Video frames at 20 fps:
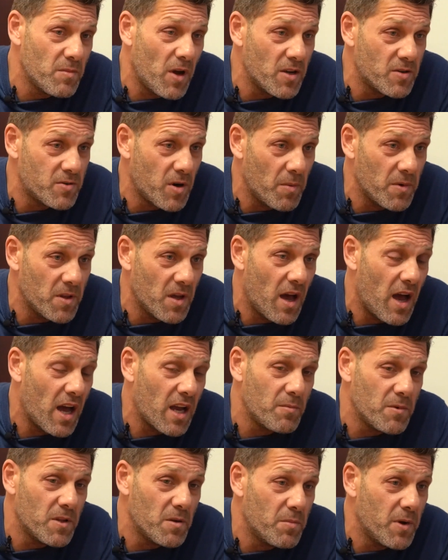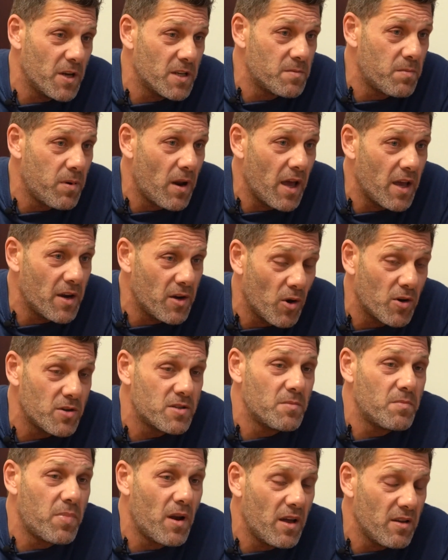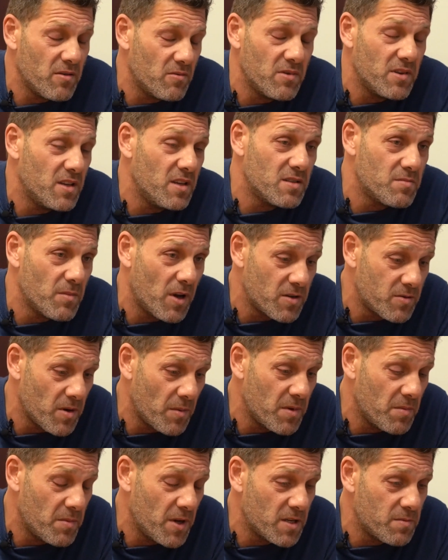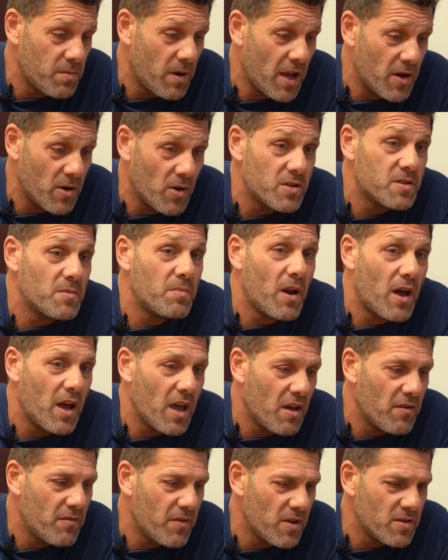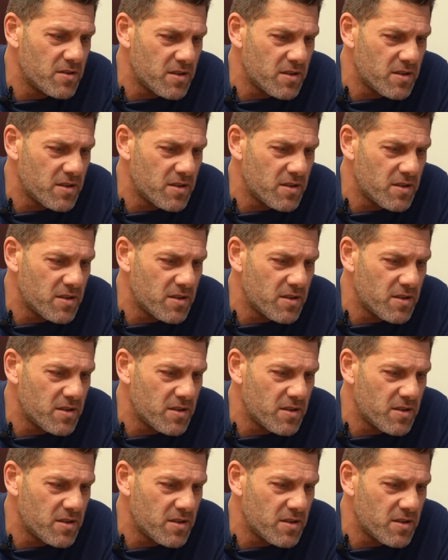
most probably arguably the best player not to play, well, he is most probably the best player not to play AFL.